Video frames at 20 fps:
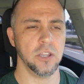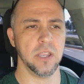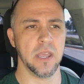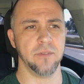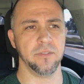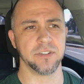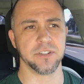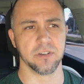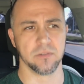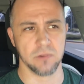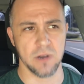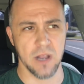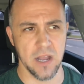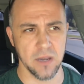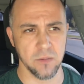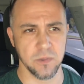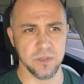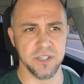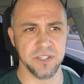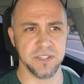You have a
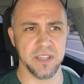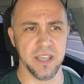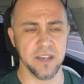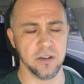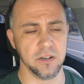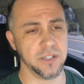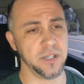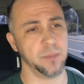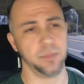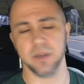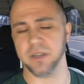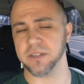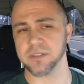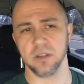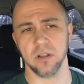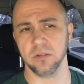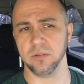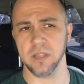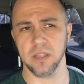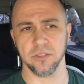Terran, which is energy, but
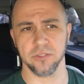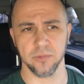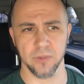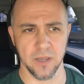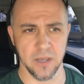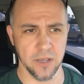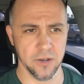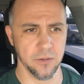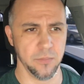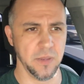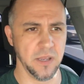it's only at 300